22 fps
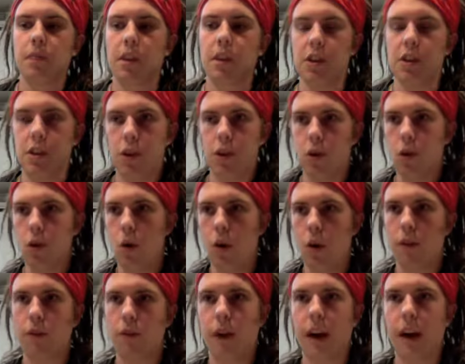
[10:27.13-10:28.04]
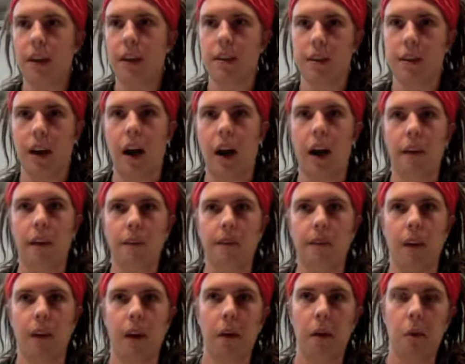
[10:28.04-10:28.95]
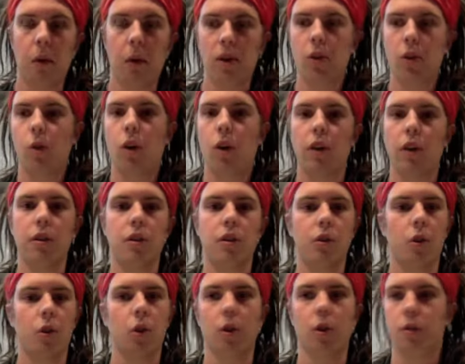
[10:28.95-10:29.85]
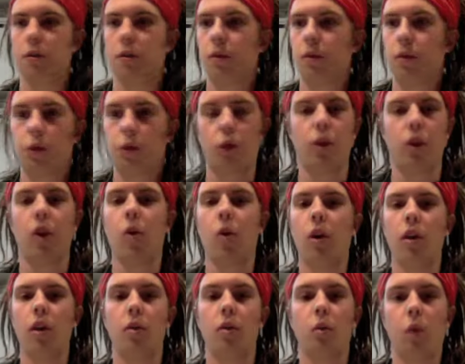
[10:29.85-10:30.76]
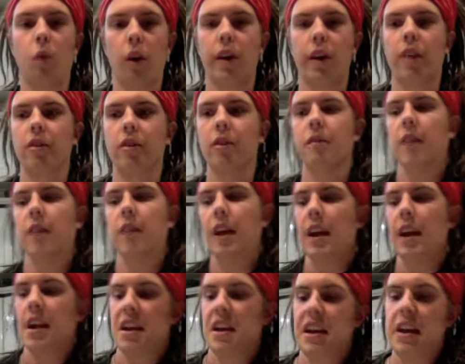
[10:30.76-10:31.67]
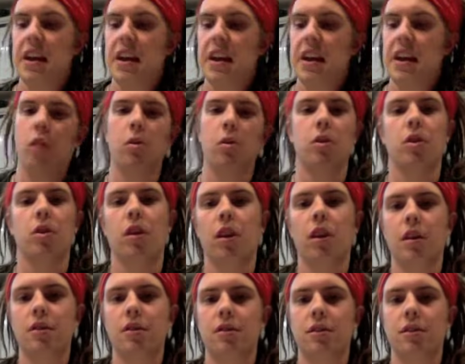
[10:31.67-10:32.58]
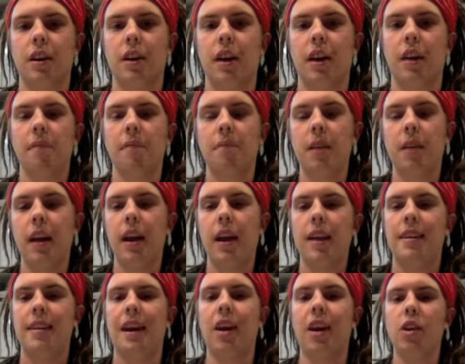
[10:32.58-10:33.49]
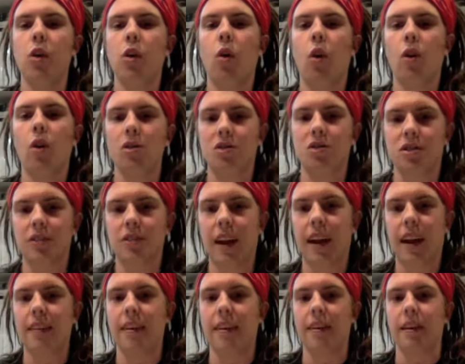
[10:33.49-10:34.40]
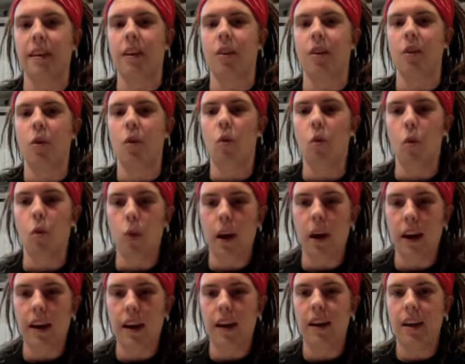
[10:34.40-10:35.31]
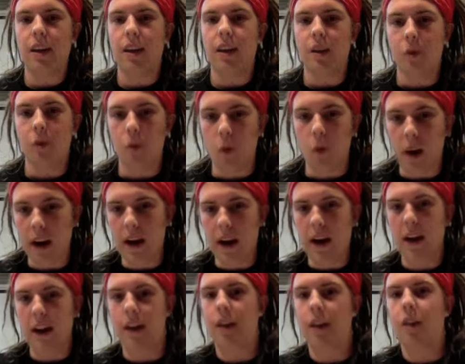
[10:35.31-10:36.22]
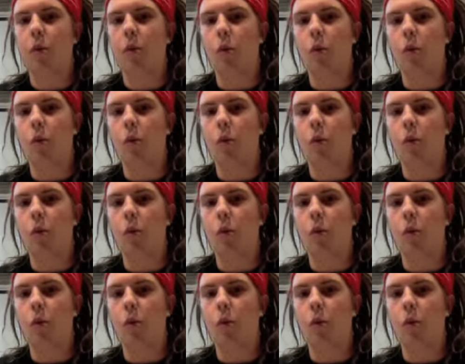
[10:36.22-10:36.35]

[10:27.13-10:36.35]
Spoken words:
you are fighting this guy, right? 1-on-1 or 3-on-1, whatever. He armor locks, okay? Now you're all standing there, waiting. You